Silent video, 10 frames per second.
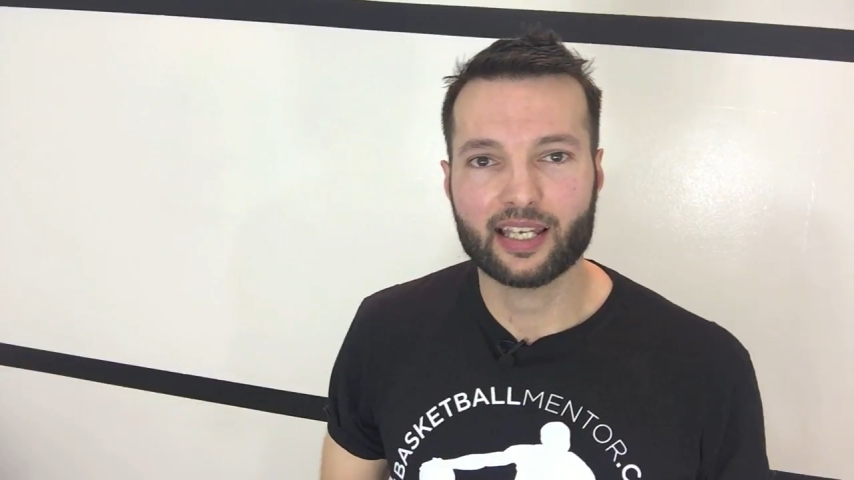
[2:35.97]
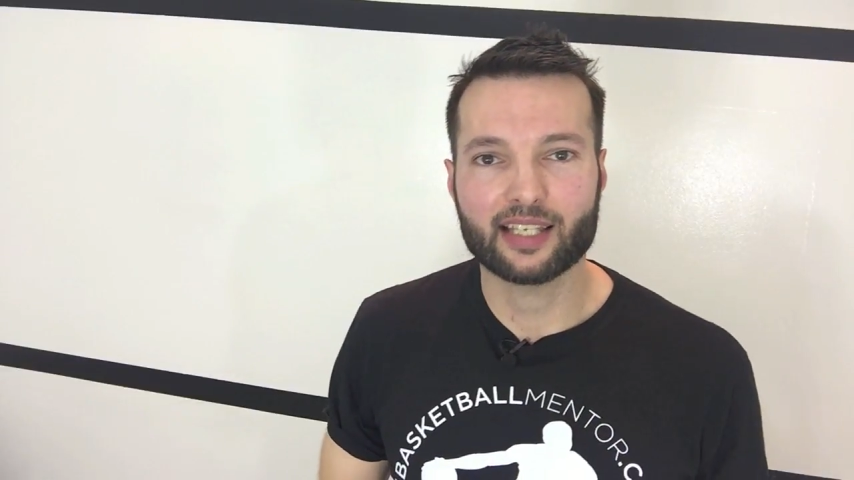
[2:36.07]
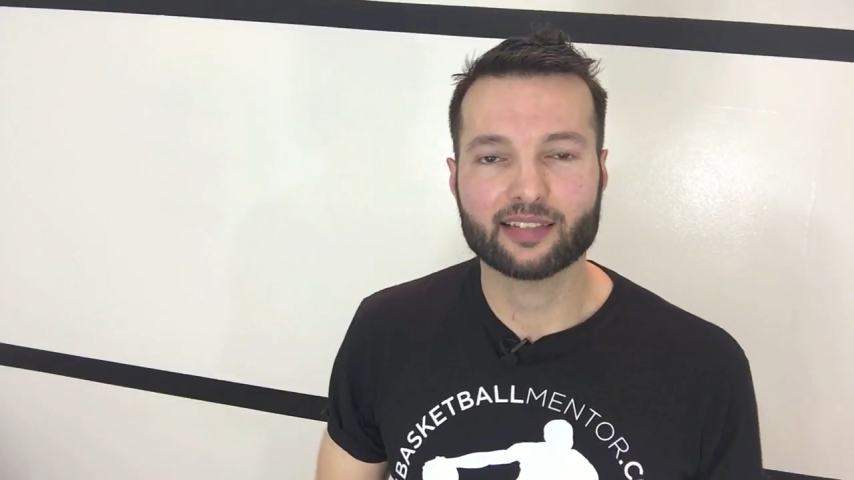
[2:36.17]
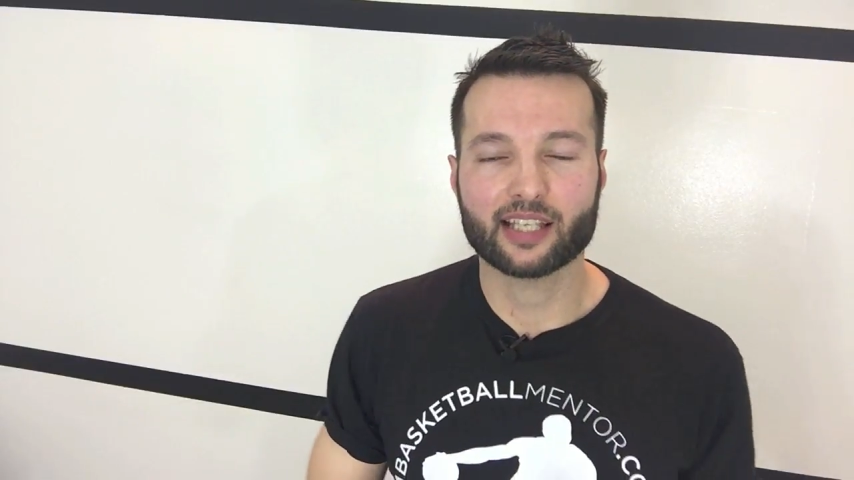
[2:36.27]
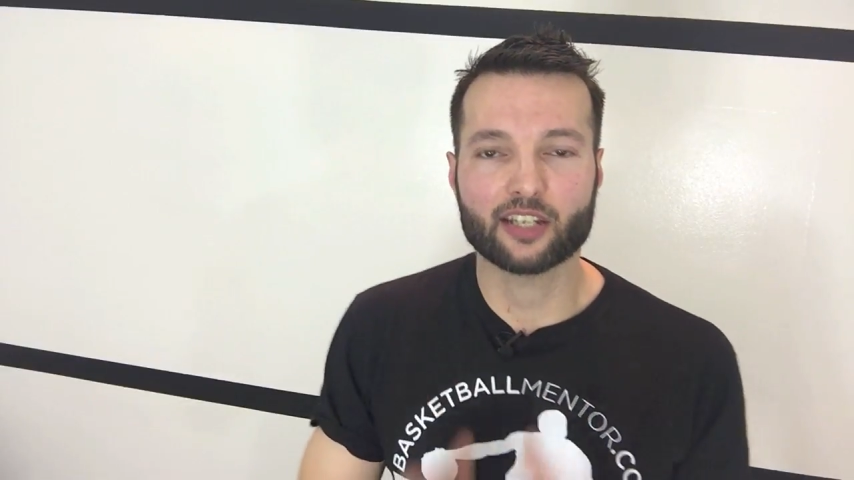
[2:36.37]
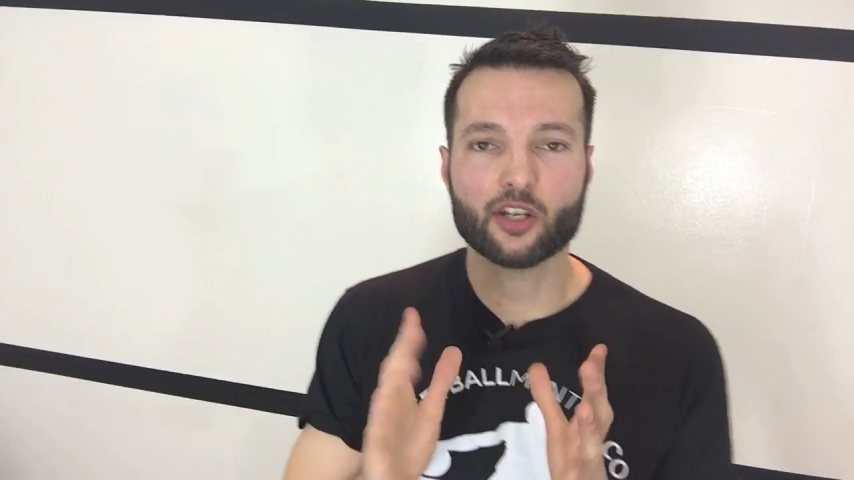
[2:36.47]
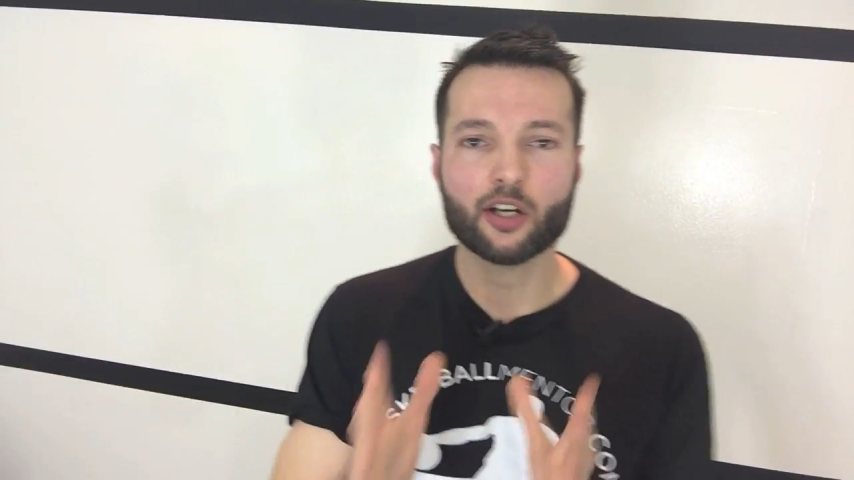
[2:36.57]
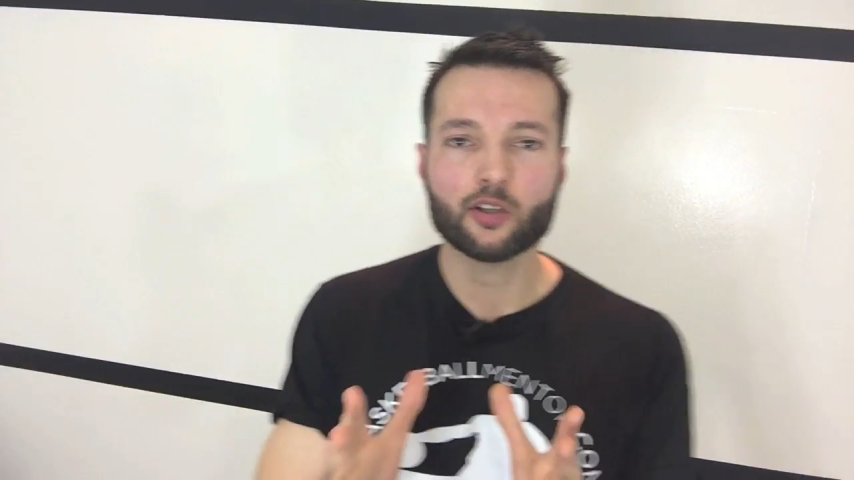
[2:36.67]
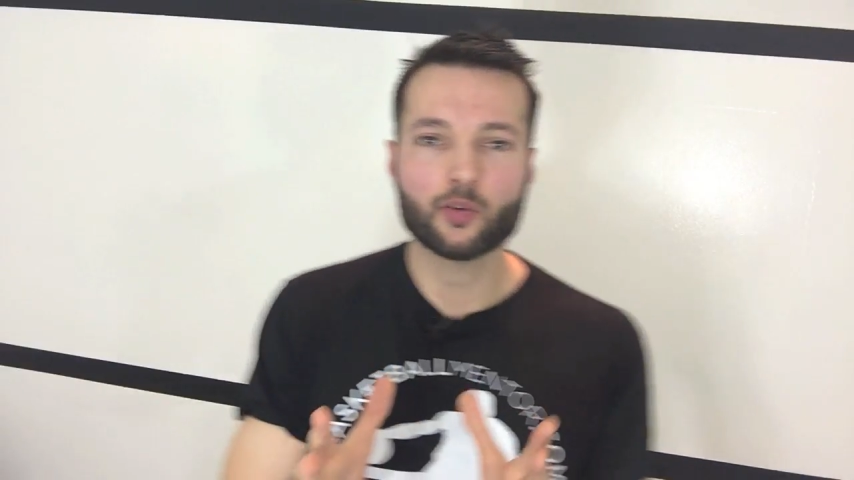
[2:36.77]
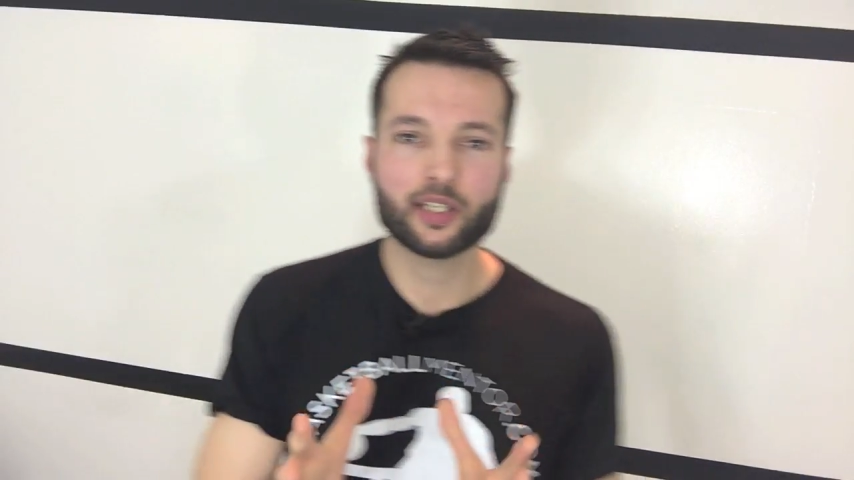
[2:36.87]
is that
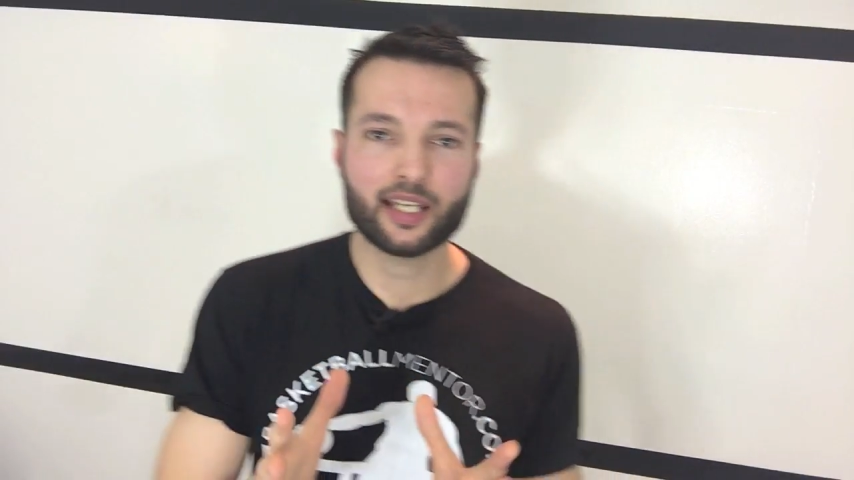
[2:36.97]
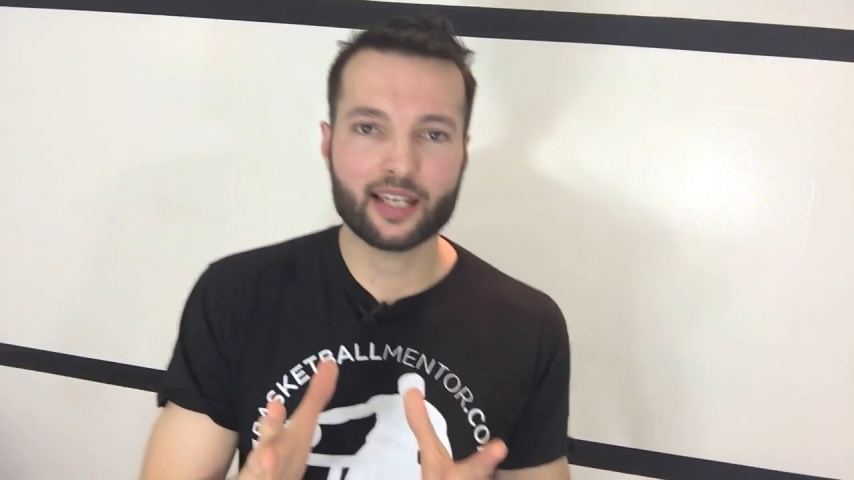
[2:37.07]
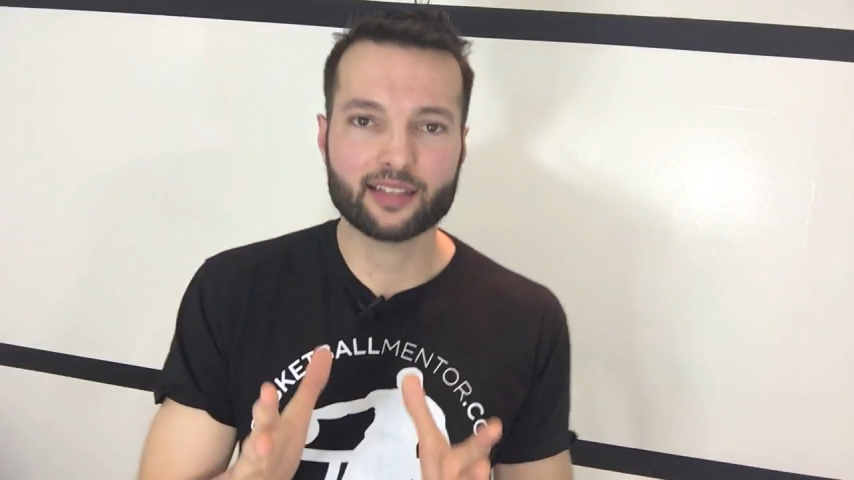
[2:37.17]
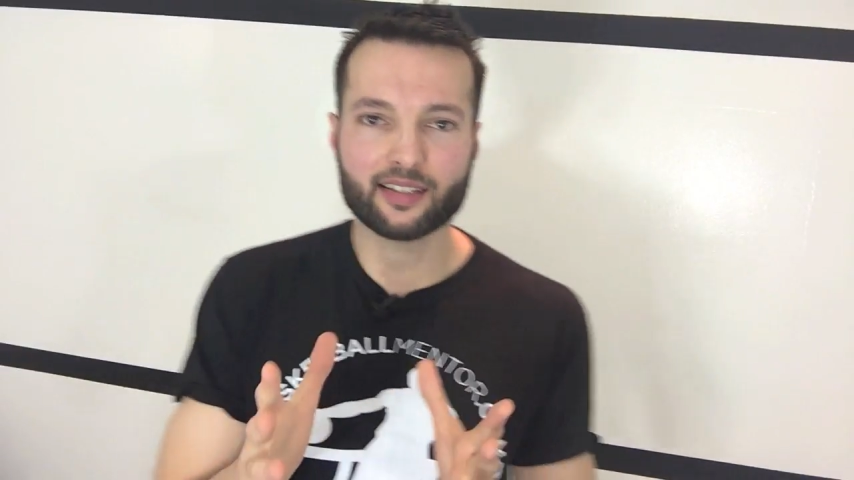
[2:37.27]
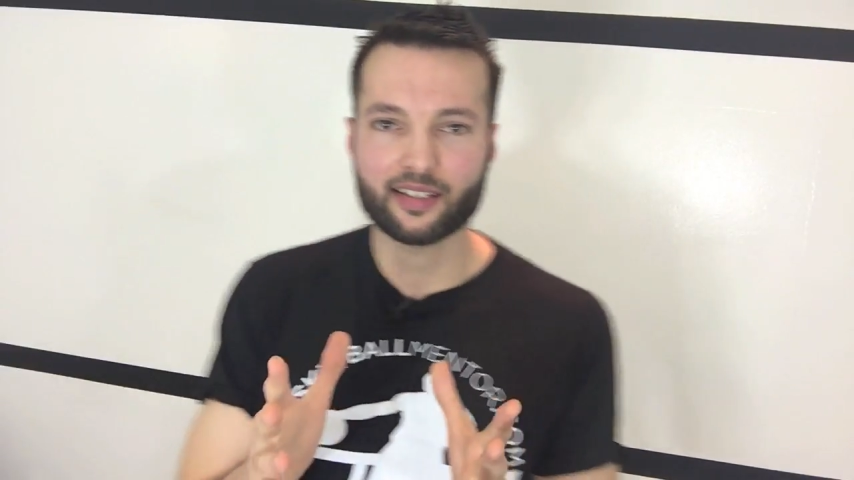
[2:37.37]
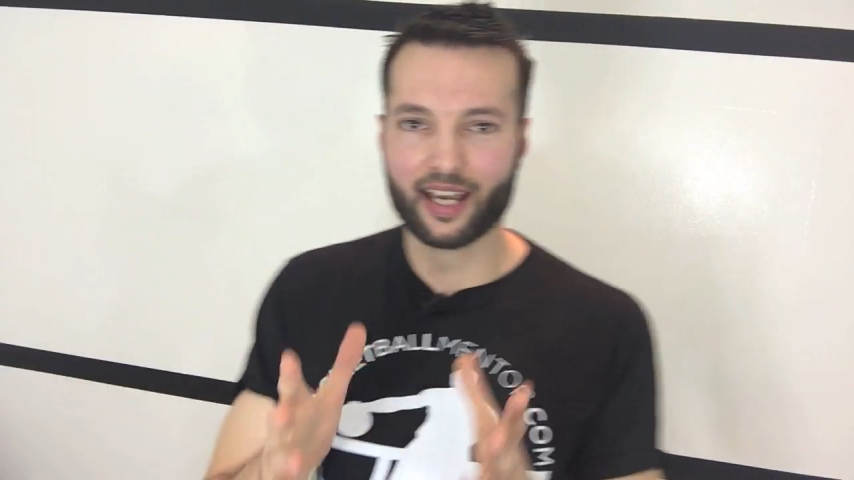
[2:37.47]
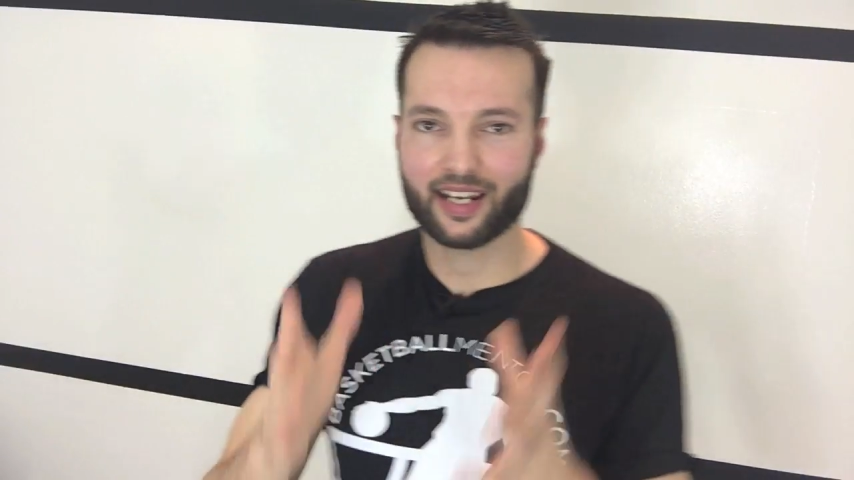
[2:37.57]
not only is it